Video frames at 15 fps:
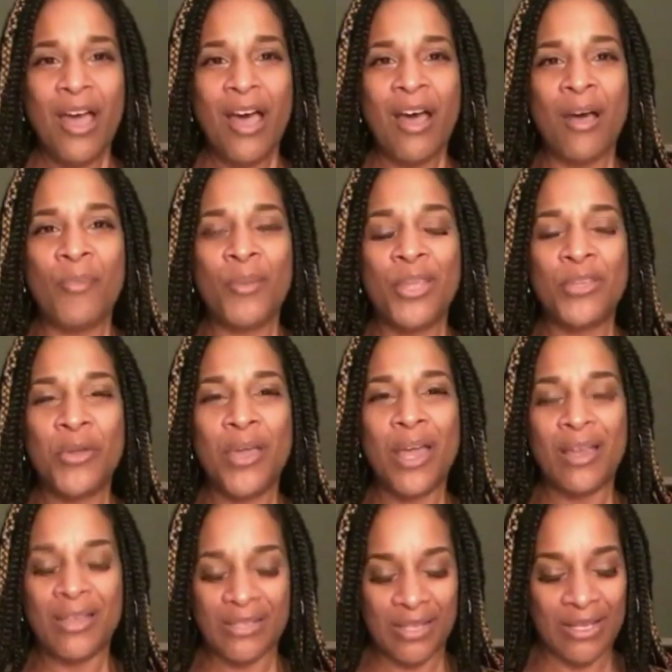But you
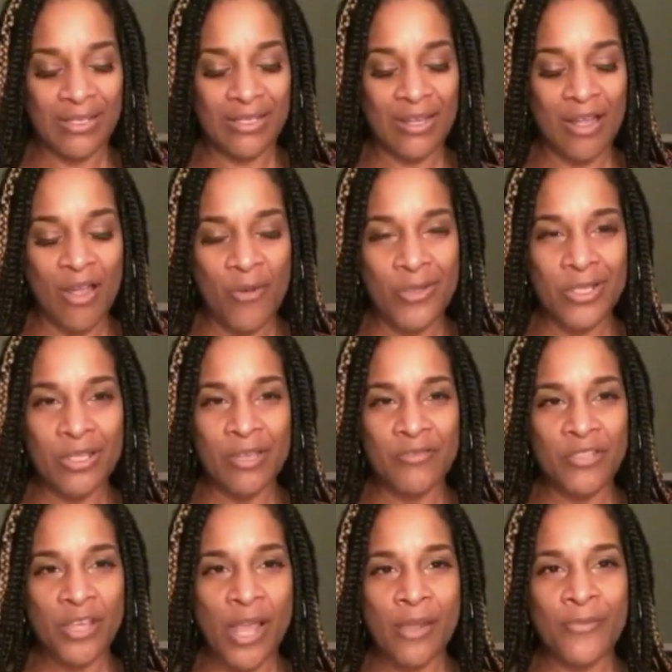guys, like I said, I always
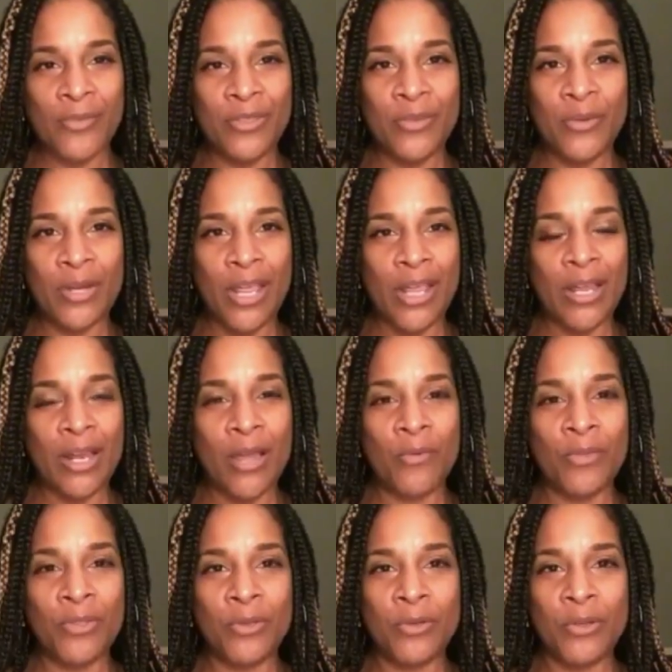love chatting with you and hanging out
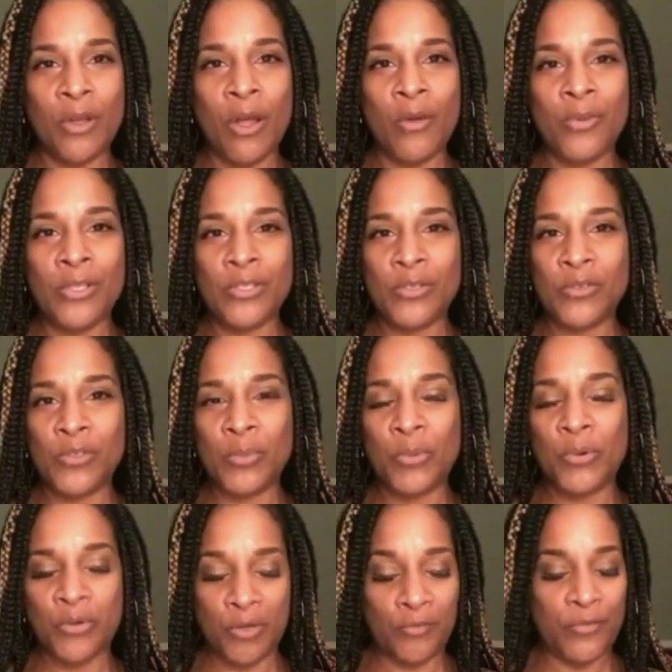with you, and you're always so
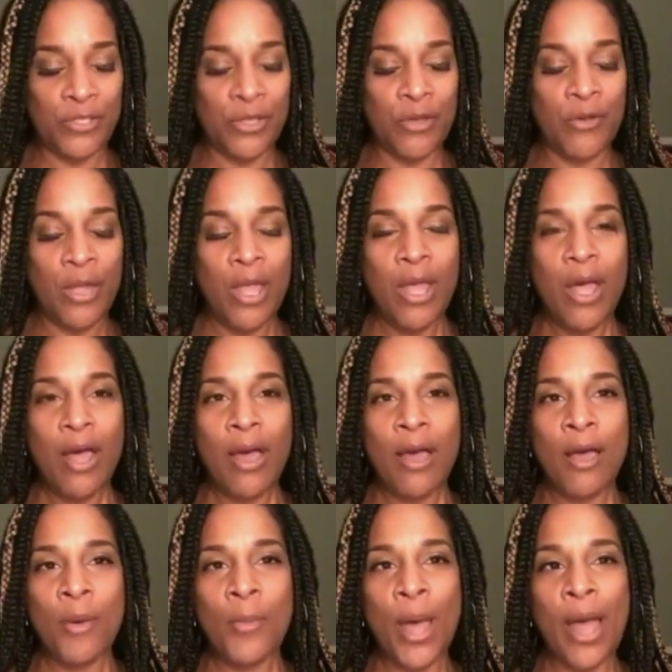supportive. So
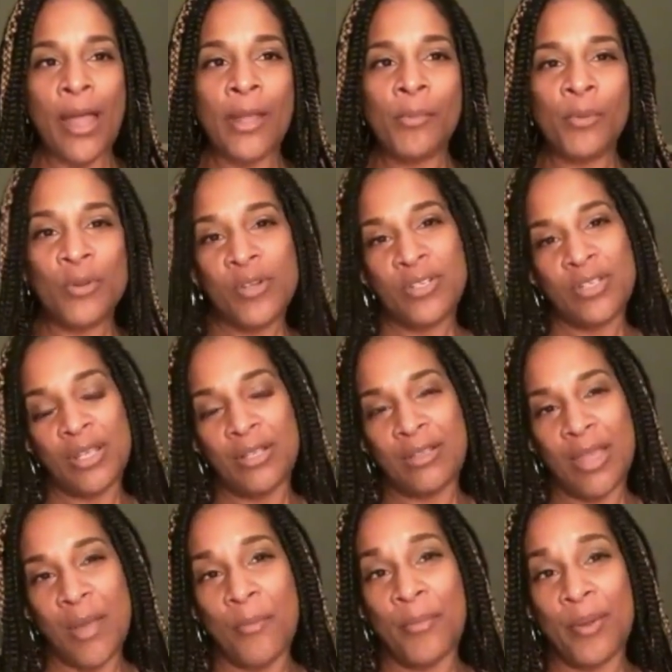I appreciate
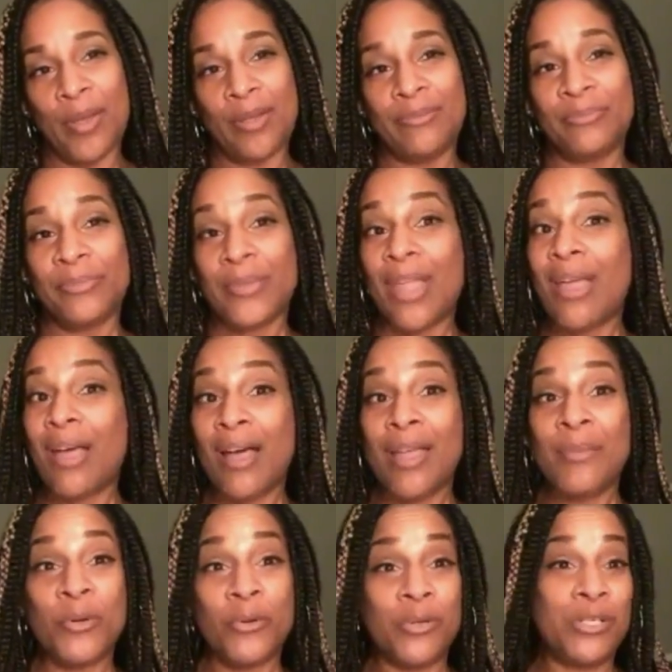that. But I
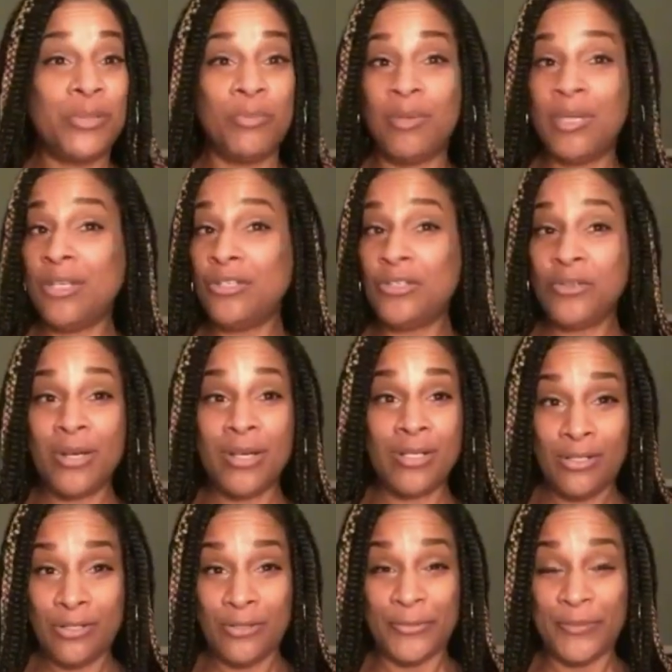am going to bid you
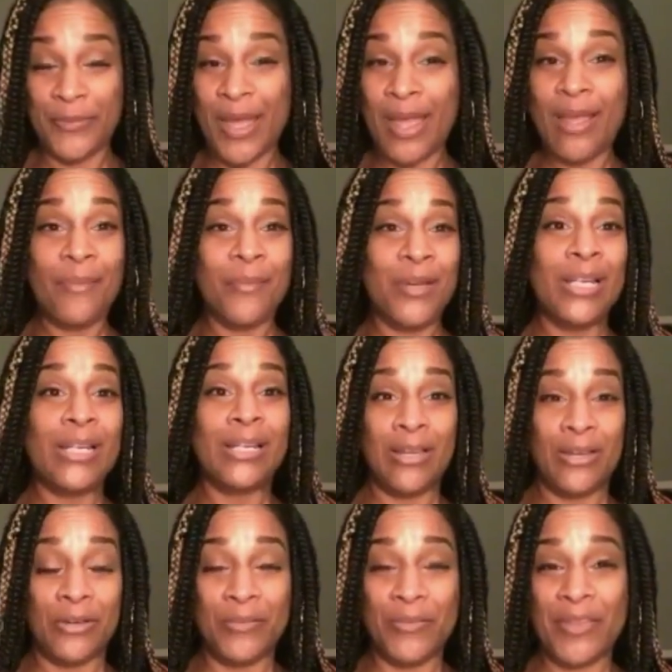adieu. I am going to
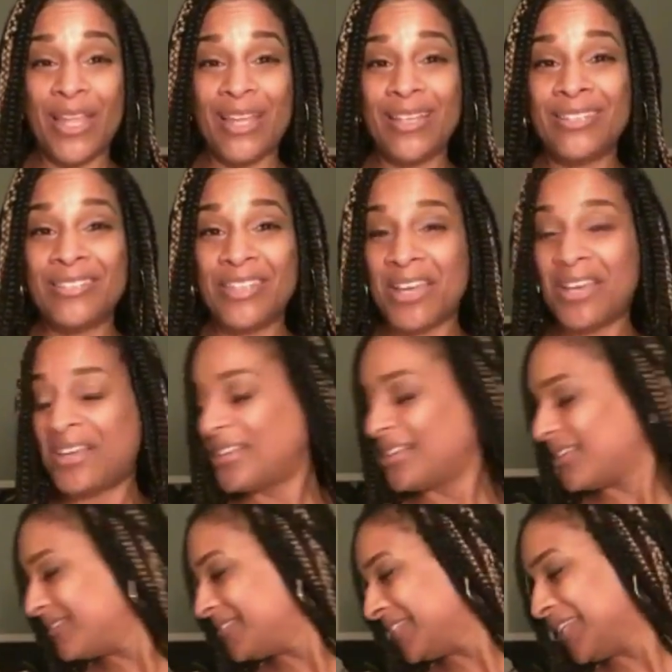go
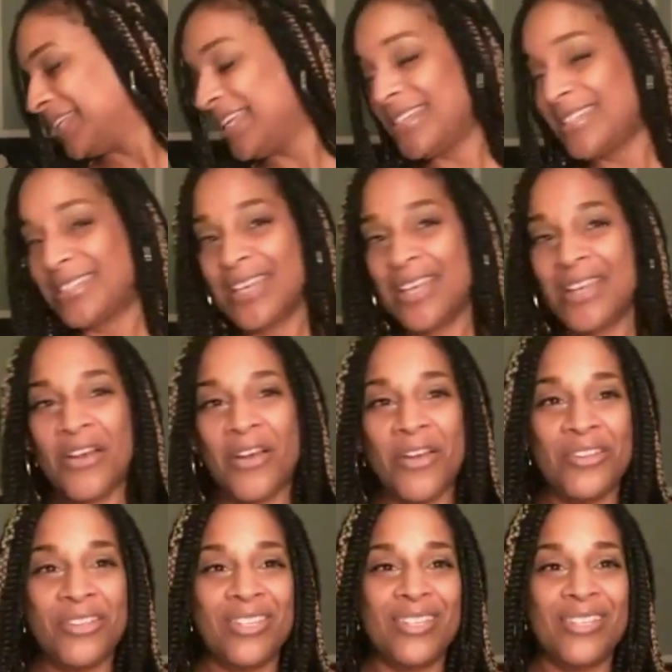and get done all
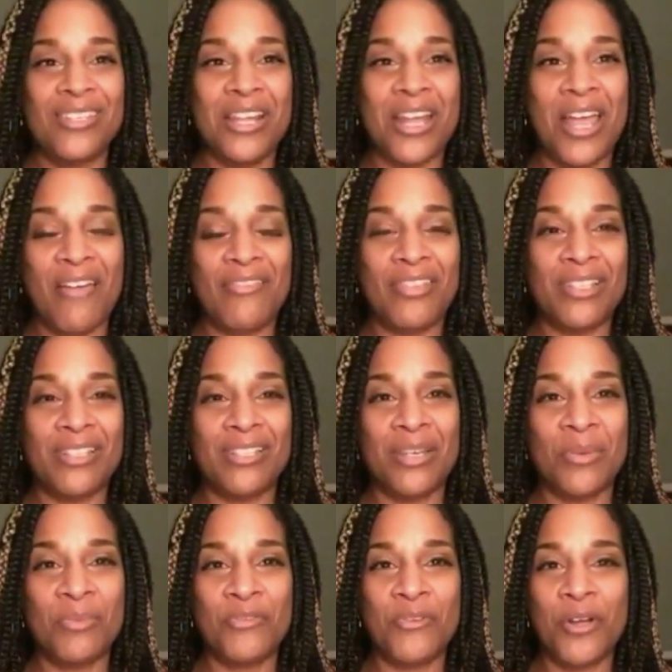the things that I have to get
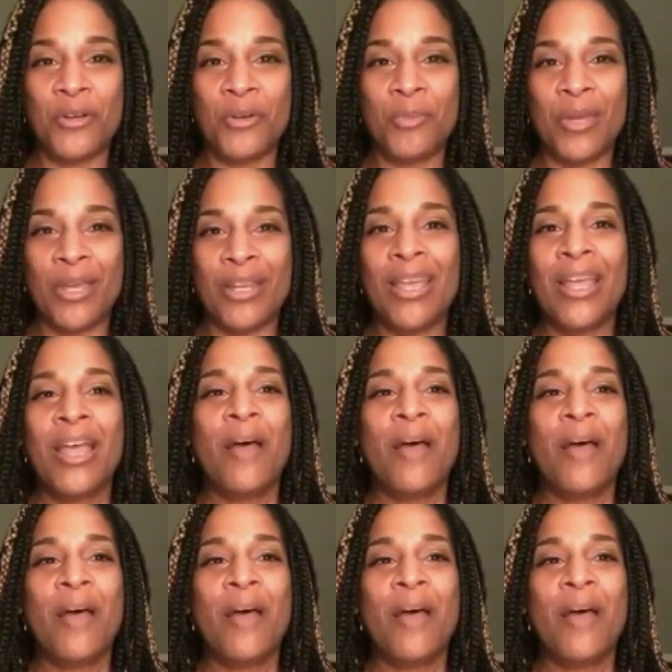done before I go to bed.